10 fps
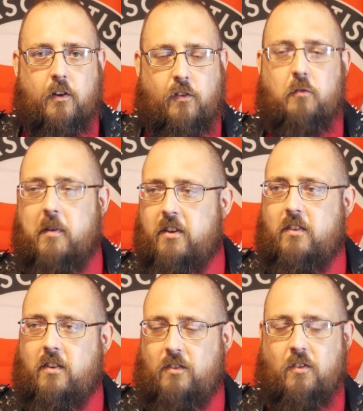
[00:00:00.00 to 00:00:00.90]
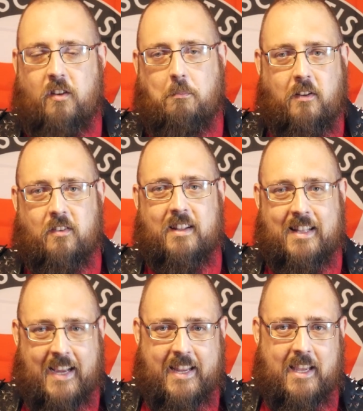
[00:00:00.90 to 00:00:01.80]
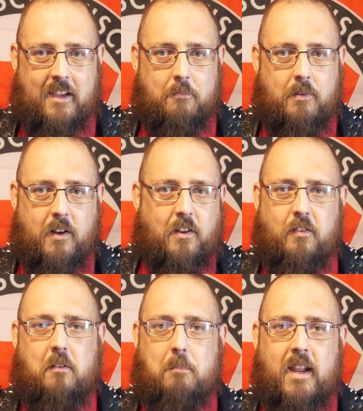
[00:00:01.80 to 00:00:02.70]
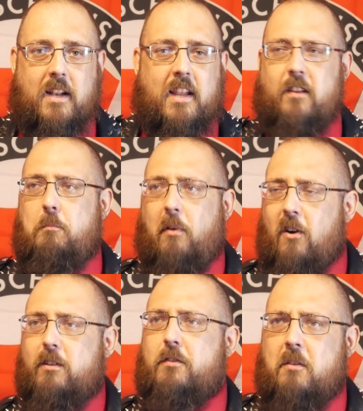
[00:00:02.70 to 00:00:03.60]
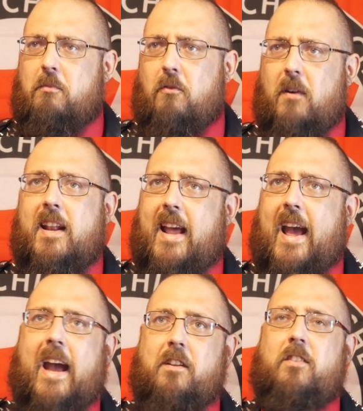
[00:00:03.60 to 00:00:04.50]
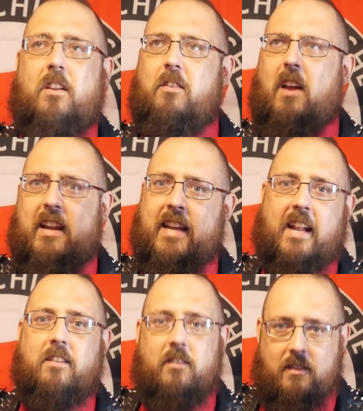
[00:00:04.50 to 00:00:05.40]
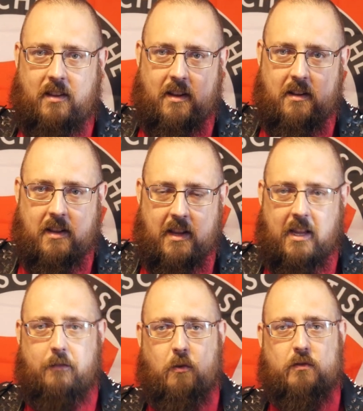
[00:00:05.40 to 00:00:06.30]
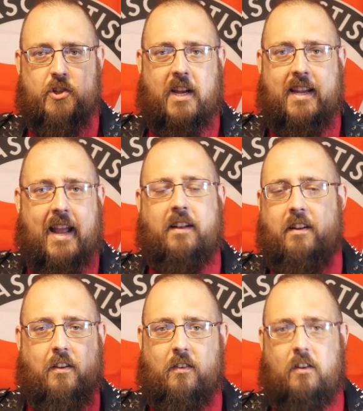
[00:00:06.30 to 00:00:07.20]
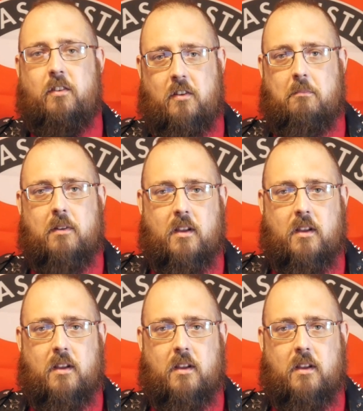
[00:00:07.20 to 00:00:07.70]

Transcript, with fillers: Just because the system doesn't like him doesn't mean he's part of some great axis against the evil, gigantic system.